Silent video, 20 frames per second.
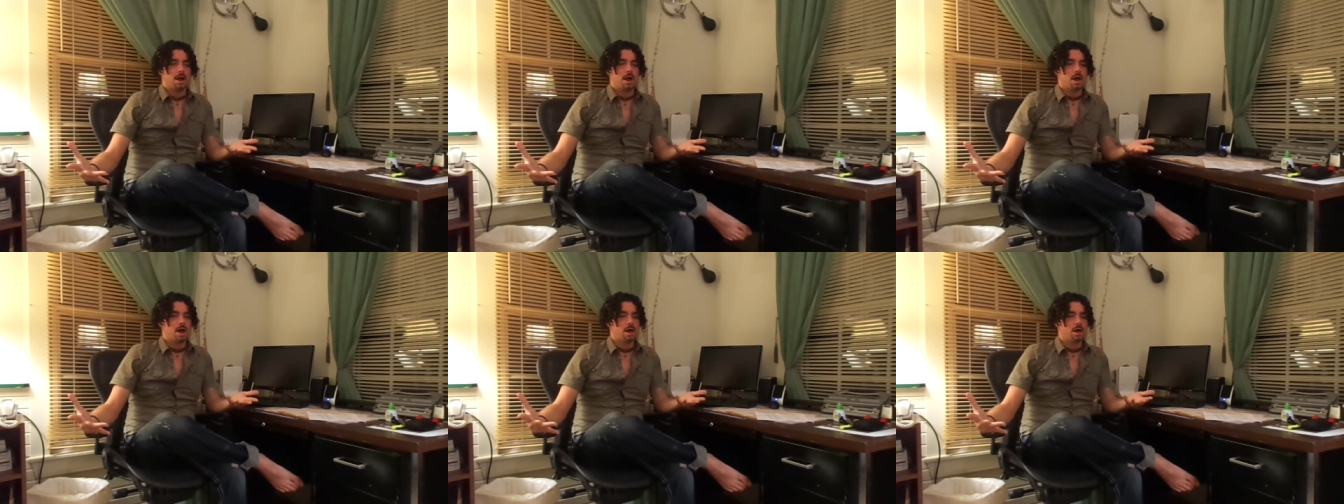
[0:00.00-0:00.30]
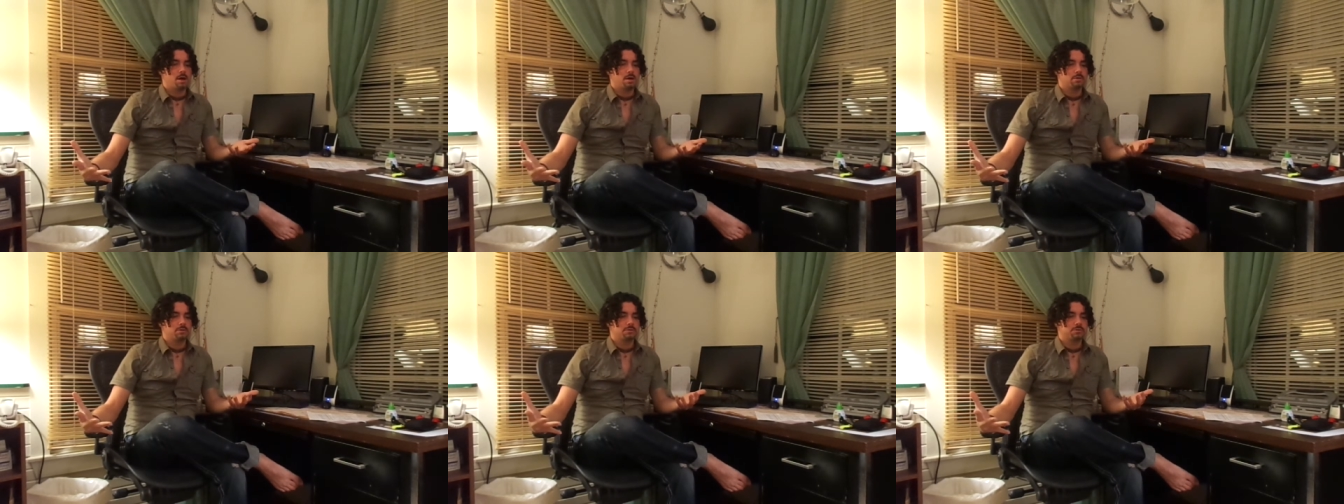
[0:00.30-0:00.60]

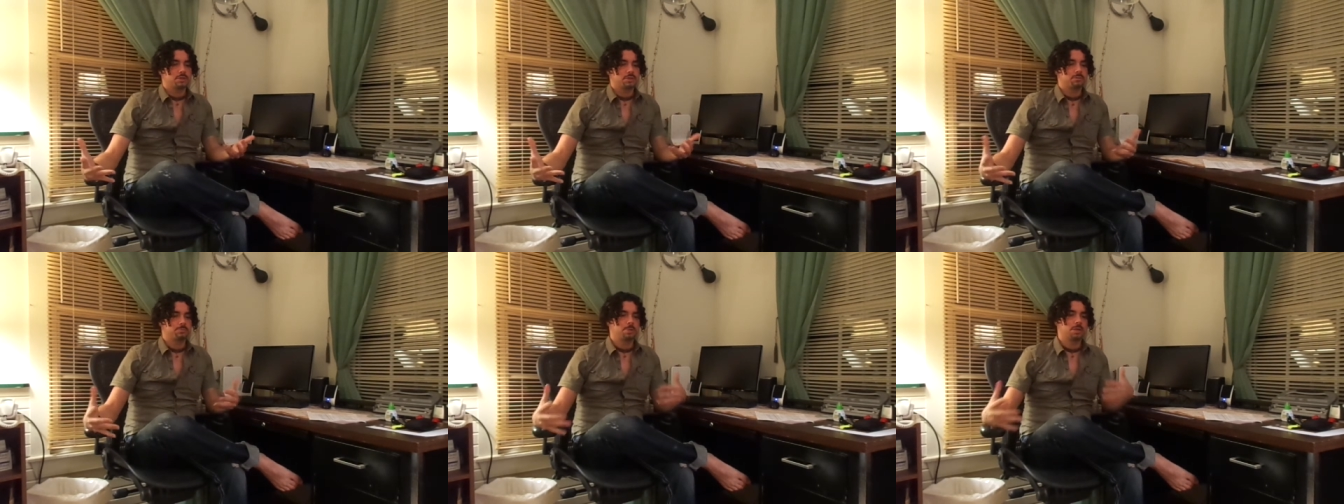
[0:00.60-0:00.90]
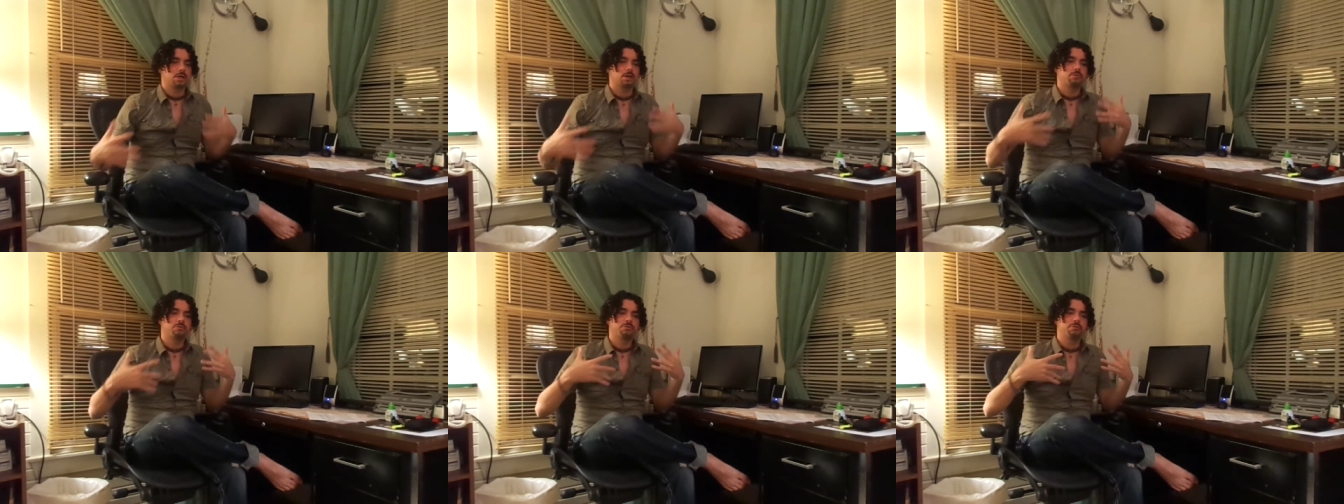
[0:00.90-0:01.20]
of just
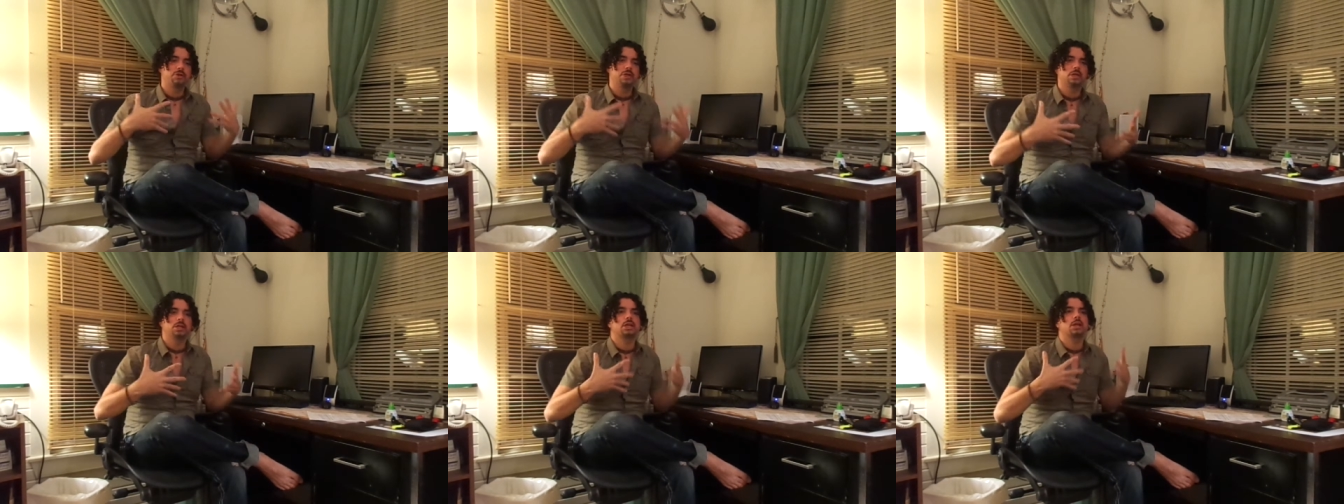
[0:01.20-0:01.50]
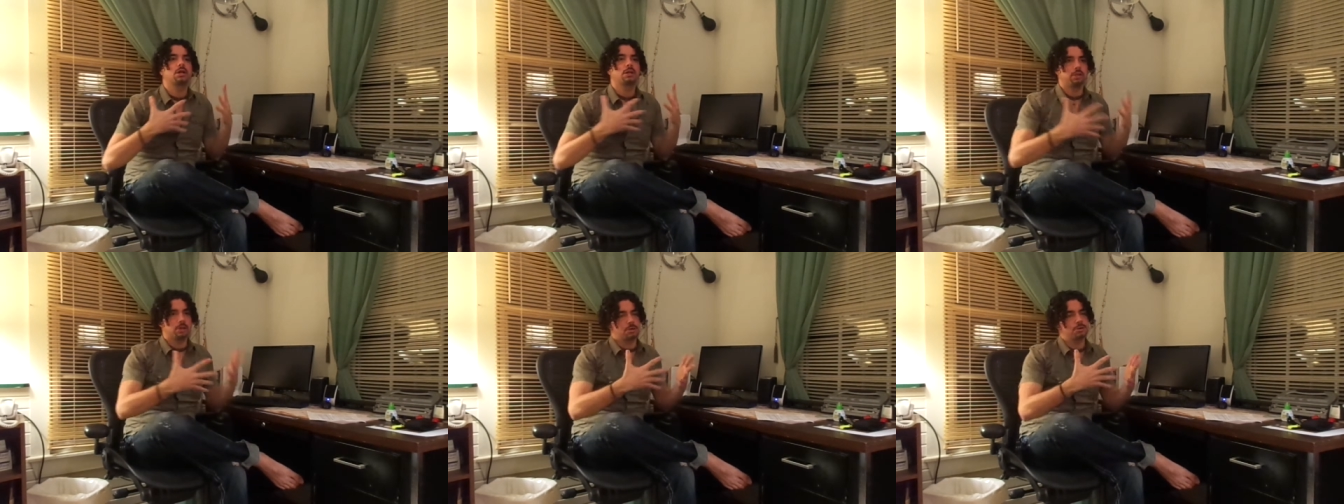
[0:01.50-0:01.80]
being
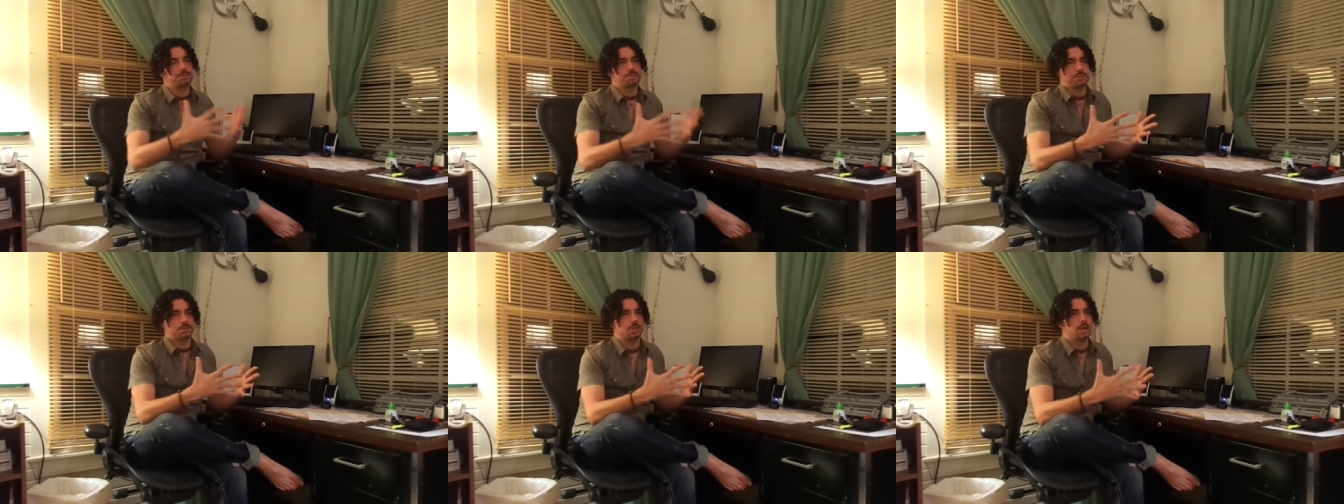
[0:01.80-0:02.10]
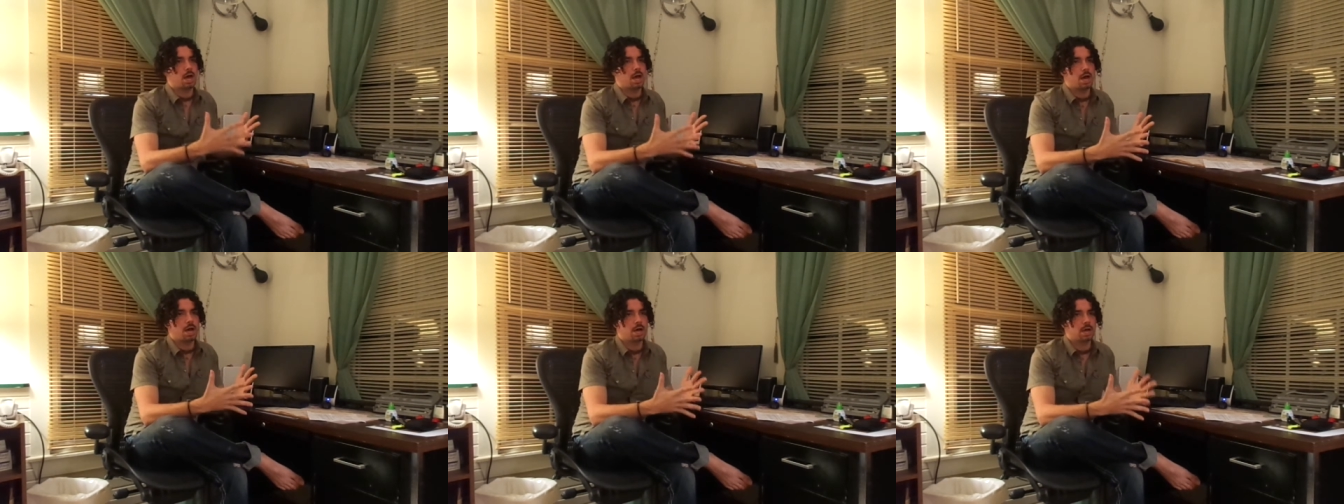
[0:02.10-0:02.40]
feeling close to
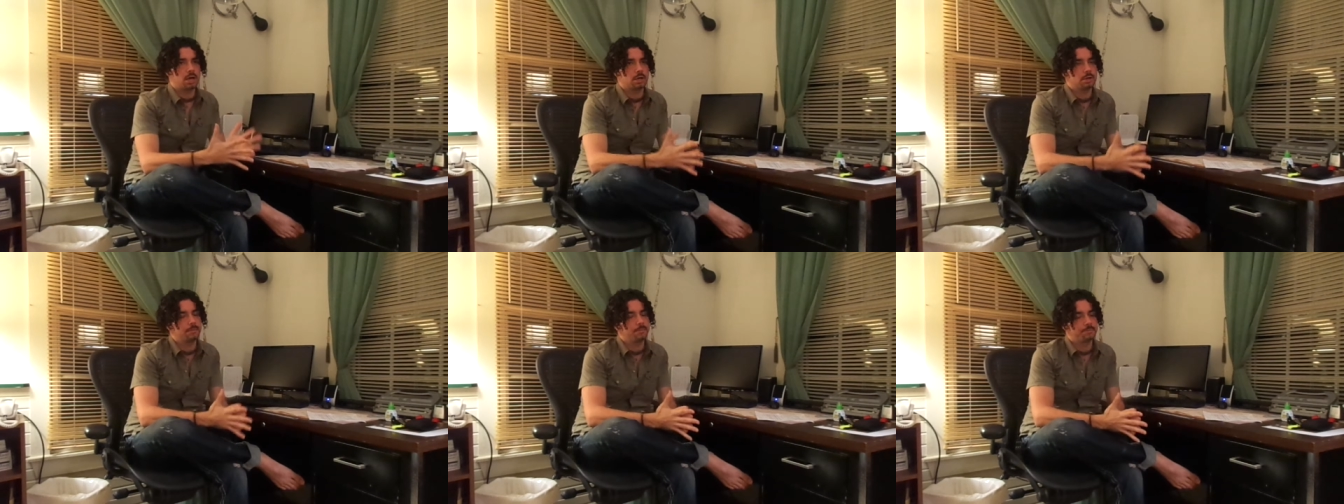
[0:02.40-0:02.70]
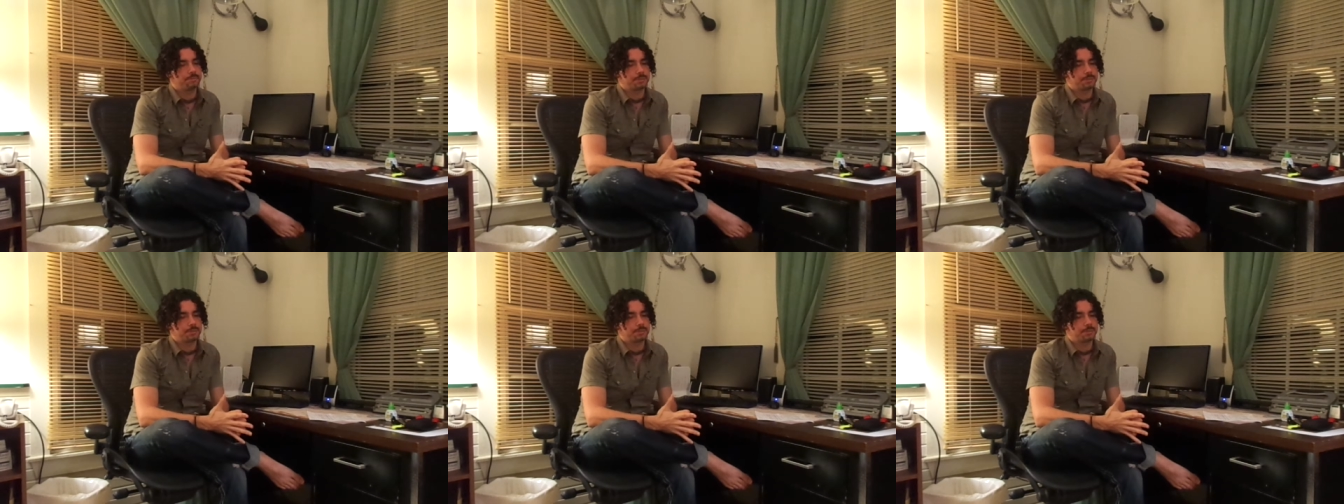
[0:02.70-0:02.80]
God